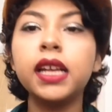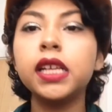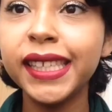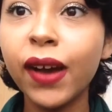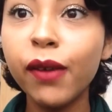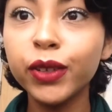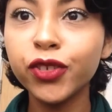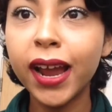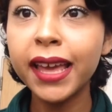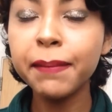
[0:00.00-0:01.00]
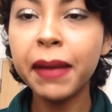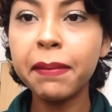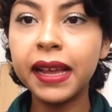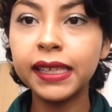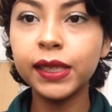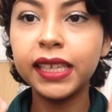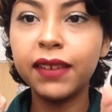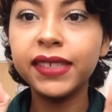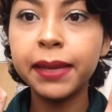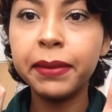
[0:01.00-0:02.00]
So I will try my best to
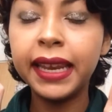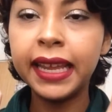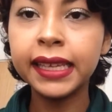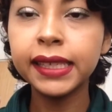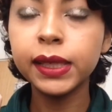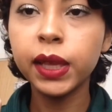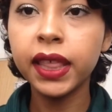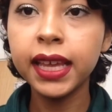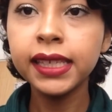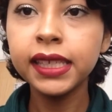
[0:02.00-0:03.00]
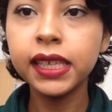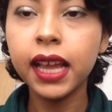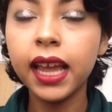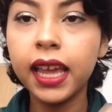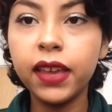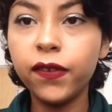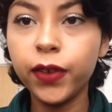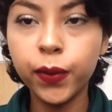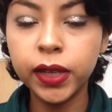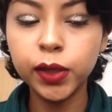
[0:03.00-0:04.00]
leave some links to this if
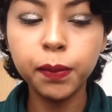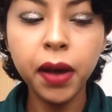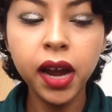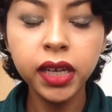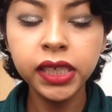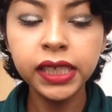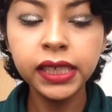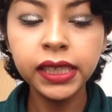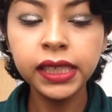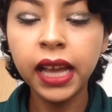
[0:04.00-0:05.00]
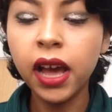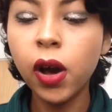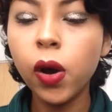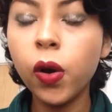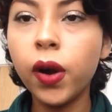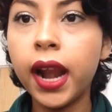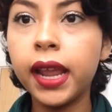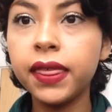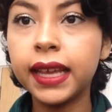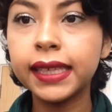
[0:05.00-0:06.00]
you want to purchase or
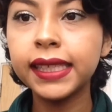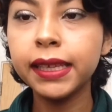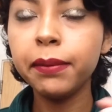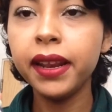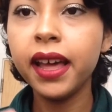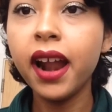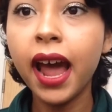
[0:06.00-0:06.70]
anything similar.